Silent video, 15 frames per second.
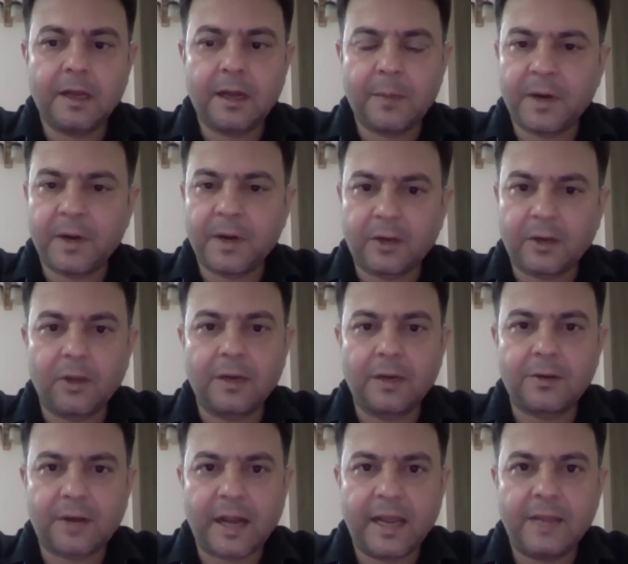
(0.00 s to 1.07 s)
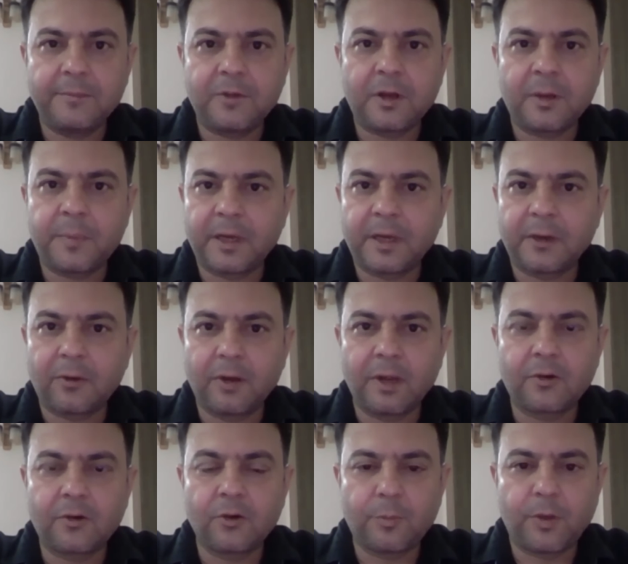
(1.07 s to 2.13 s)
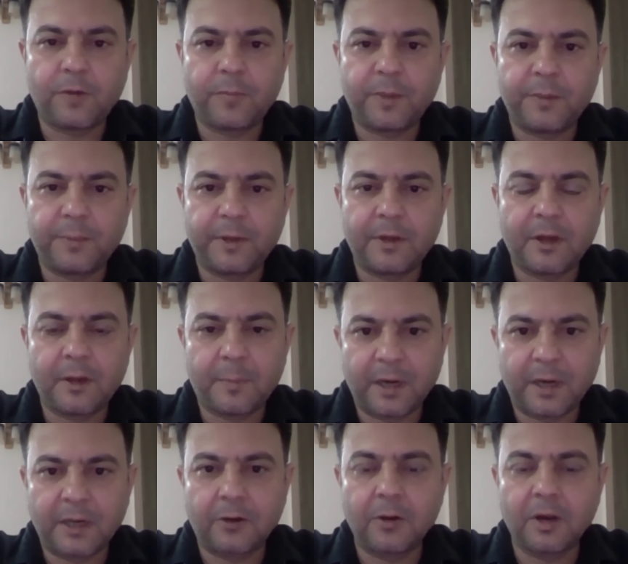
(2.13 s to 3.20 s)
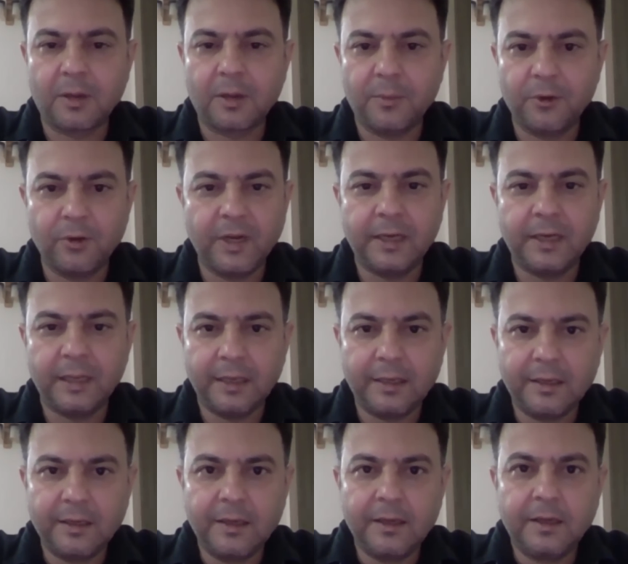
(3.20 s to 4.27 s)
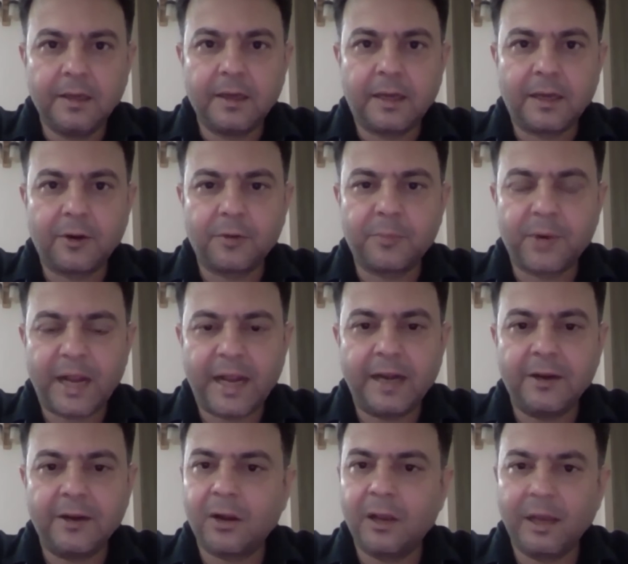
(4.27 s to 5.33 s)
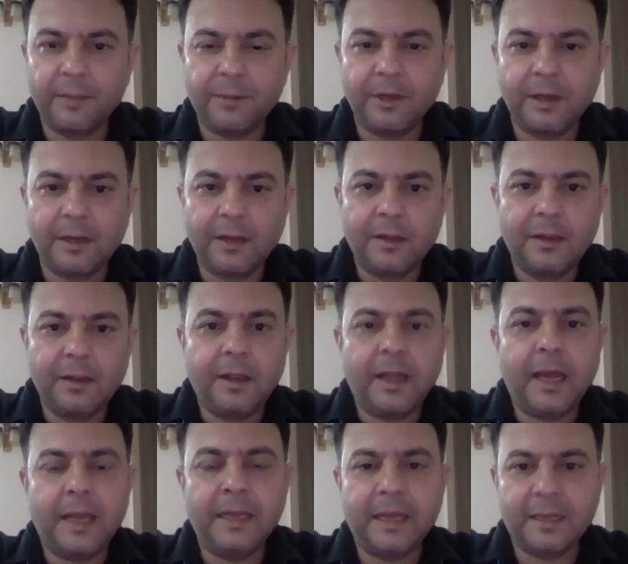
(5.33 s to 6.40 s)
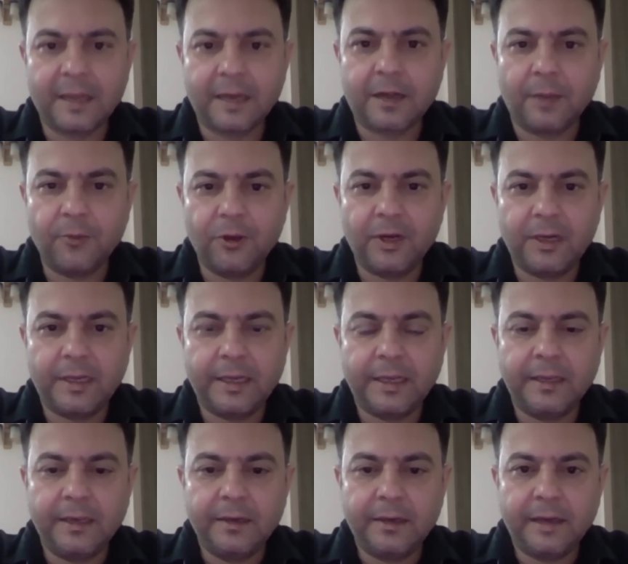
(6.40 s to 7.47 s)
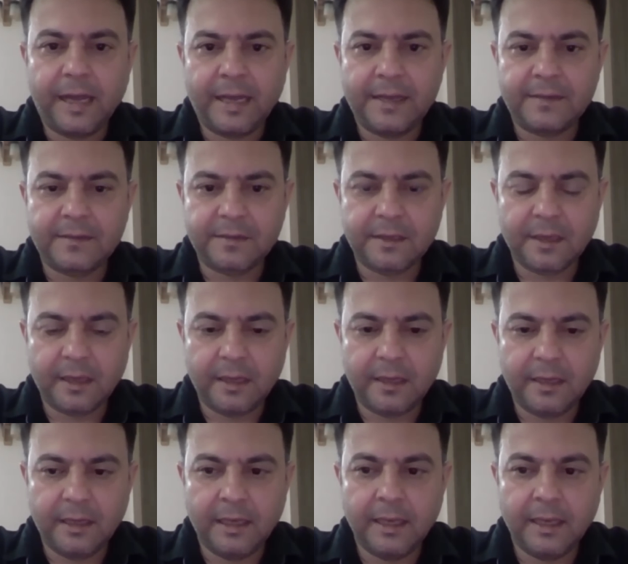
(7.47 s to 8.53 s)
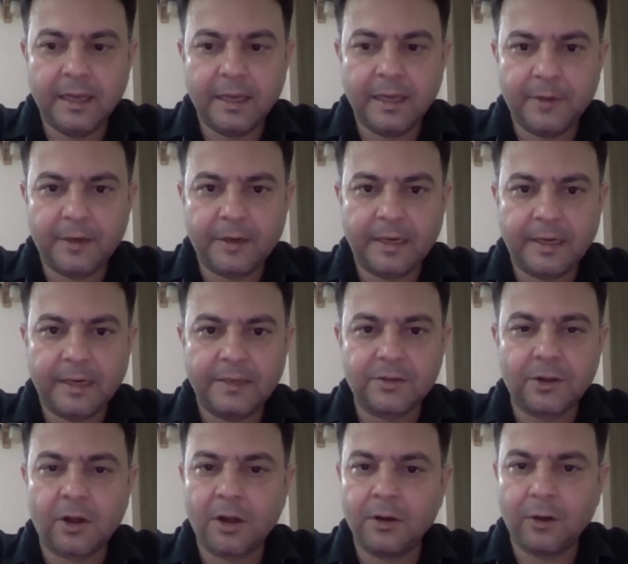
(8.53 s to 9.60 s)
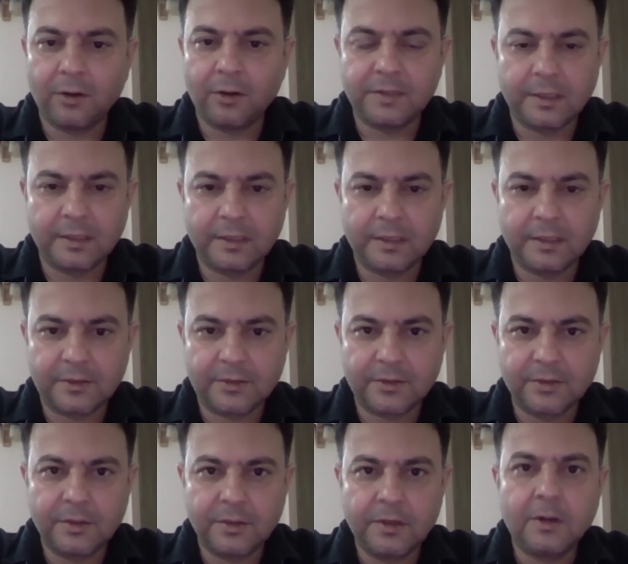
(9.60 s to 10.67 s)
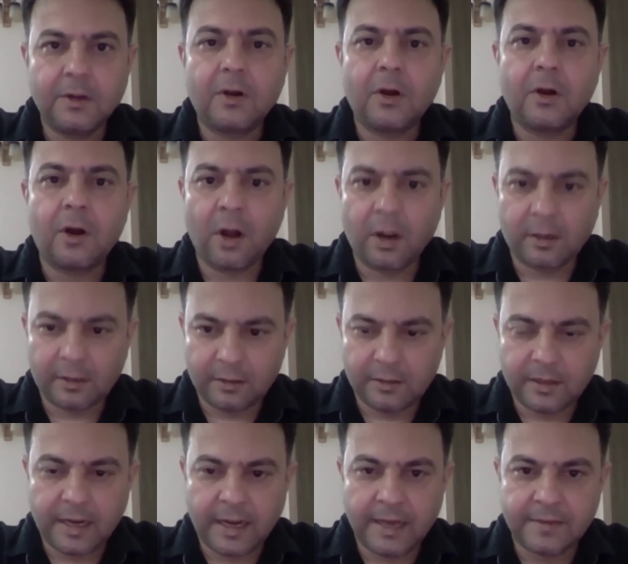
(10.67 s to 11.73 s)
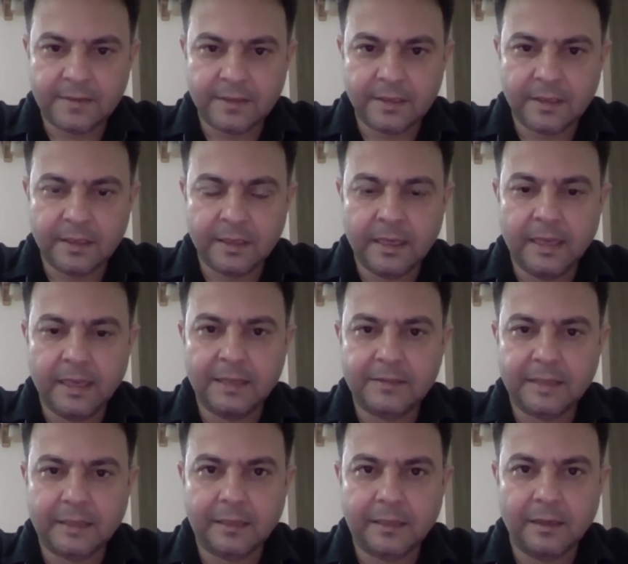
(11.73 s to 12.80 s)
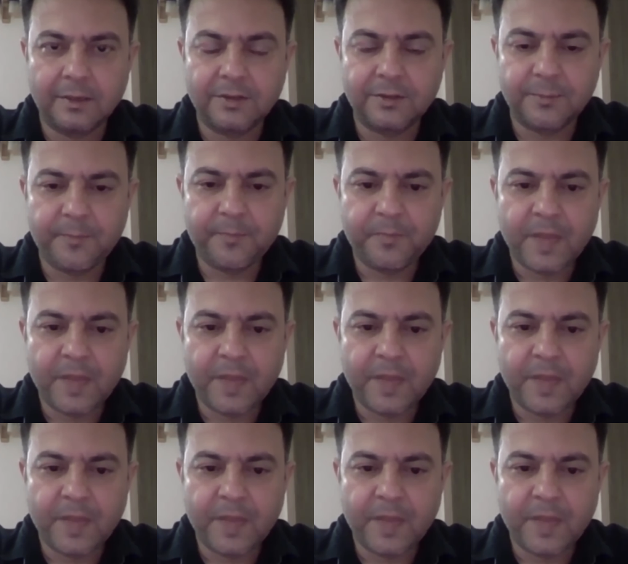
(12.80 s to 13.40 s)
A particular tribe or a particular group of people or a particular community cannot brand or label any other community as illegal immigrants or non-citizens or as illegal settlers.